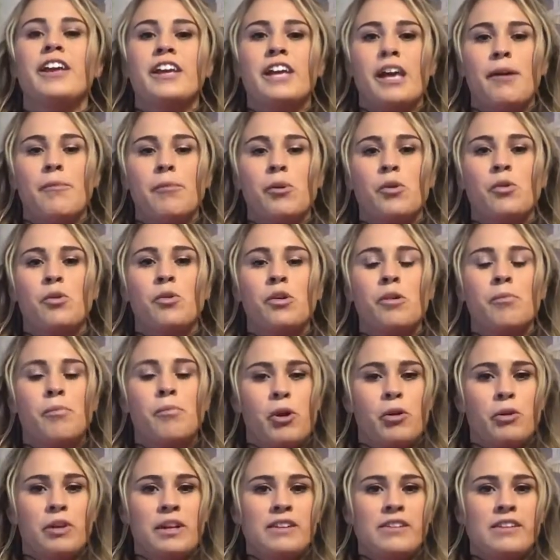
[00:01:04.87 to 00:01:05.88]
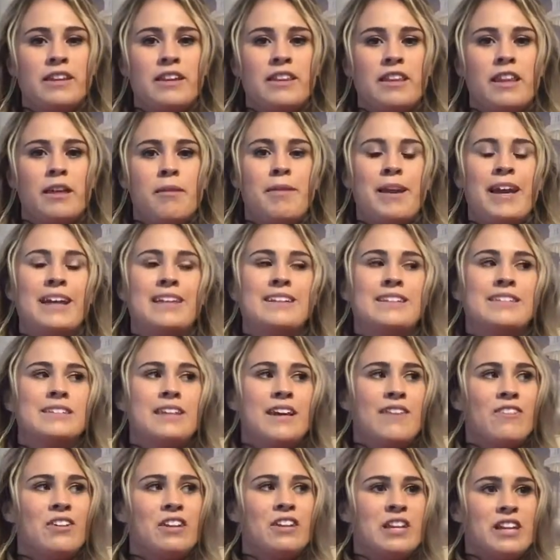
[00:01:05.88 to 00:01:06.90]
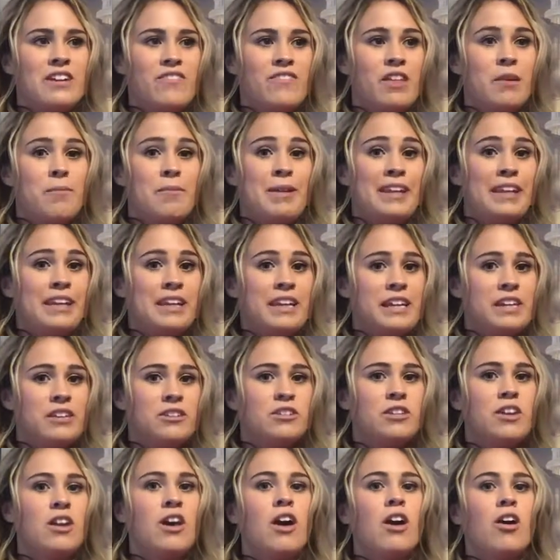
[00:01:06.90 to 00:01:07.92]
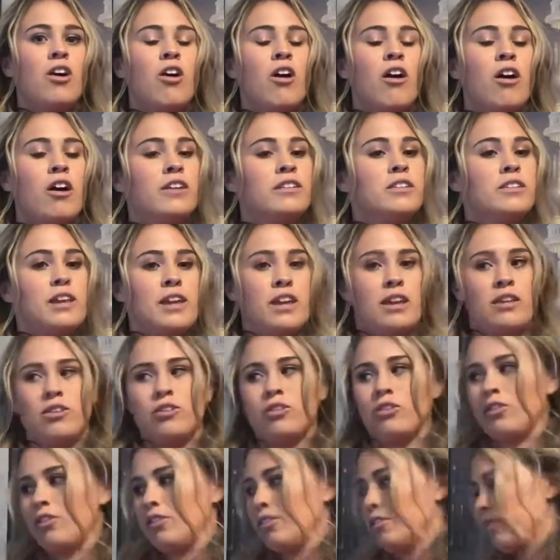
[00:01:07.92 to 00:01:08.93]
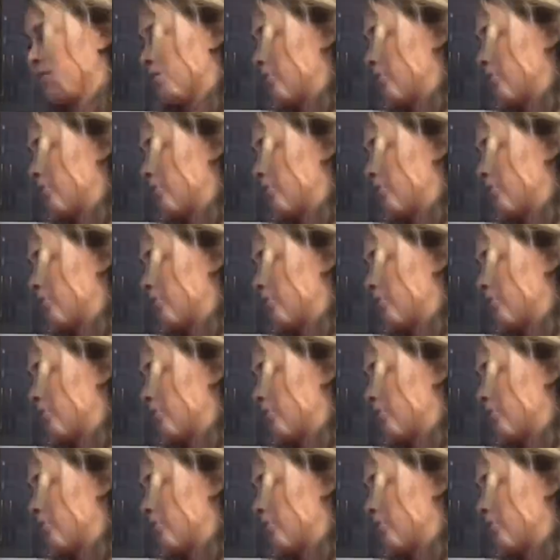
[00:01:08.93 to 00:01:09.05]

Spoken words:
chemical components in them, and 70 of them at least cause cancer.